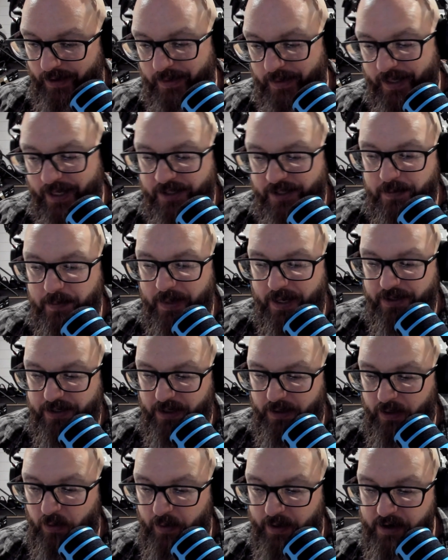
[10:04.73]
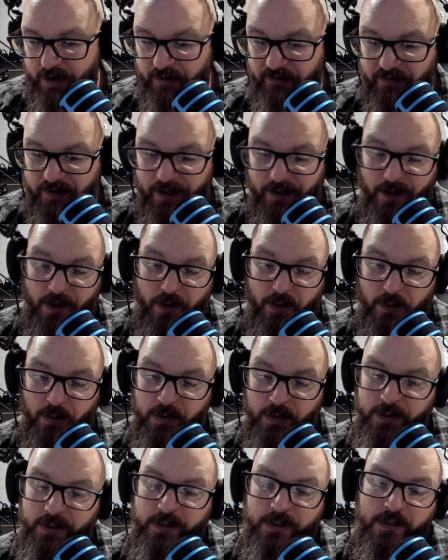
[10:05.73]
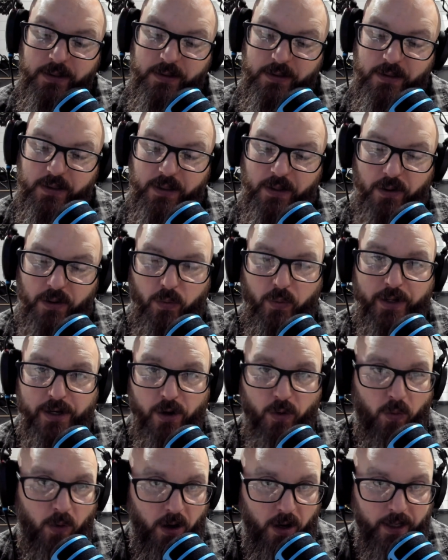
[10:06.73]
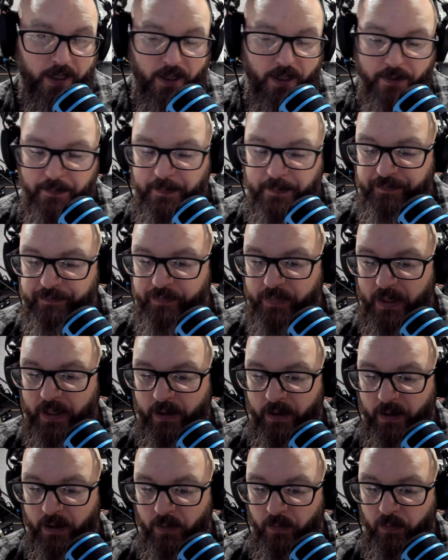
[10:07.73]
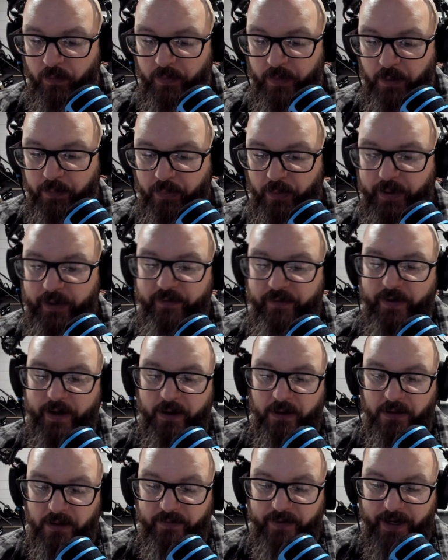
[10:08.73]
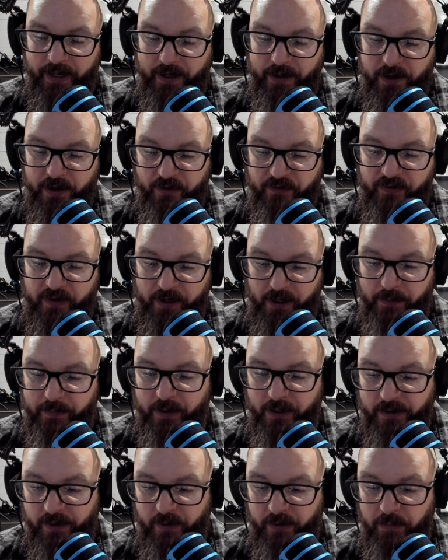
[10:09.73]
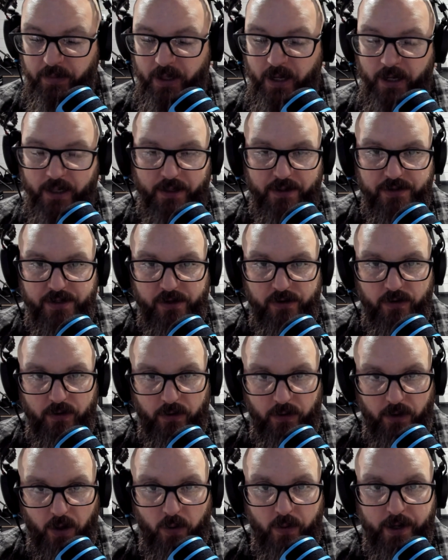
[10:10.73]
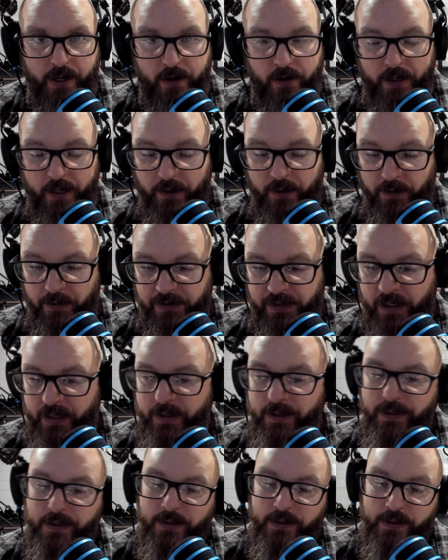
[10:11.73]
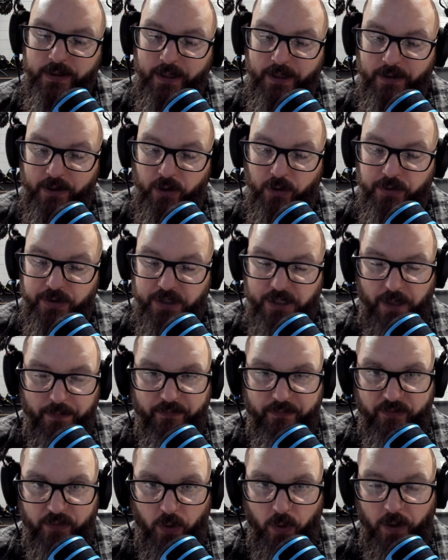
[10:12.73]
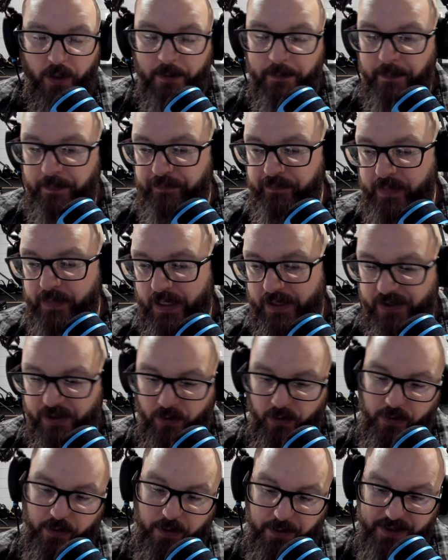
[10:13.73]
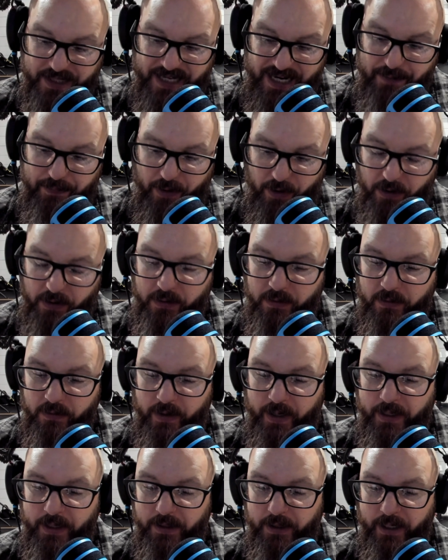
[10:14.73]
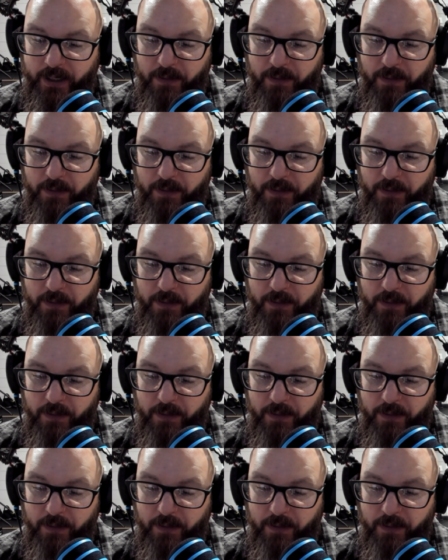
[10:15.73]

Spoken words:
I mean, that's basically where your feet go, when you're walking. The point of elevating your feet up onto the block is to lower your heels and go subfloor. So go a little deeper, right?